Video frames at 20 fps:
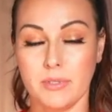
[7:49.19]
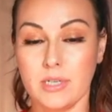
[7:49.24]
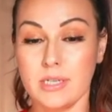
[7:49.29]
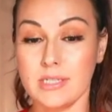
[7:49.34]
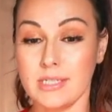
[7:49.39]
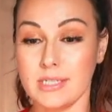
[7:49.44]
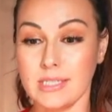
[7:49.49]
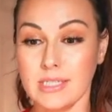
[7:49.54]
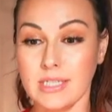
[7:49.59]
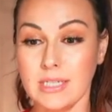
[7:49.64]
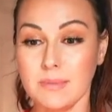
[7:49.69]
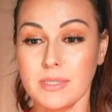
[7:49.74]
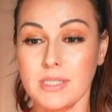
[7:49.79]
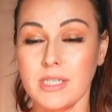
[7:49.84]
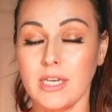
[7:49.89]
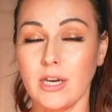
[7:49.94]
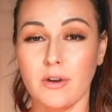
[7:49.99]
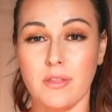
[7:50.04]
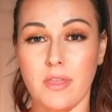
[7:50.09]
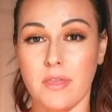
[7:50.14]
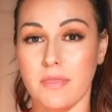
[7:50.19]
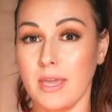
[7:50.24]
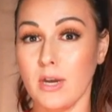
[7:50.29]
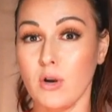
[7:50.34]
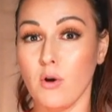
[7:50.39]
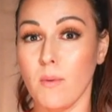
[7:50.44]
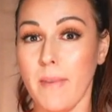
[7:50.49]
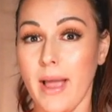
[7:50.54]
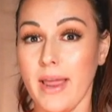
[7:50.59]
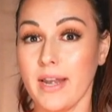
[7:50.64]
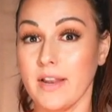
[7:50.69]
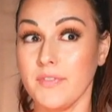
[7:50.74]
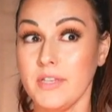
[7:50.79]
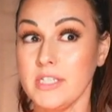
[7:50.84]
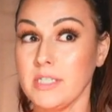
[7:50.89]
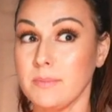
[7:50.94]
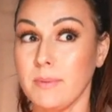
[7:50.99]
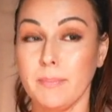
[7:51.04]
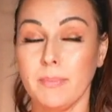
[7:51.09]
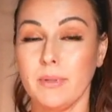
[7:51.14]
Because it seems here that they don't mind if
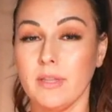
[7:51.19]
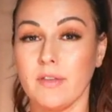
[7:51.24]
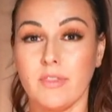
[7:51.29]
these people live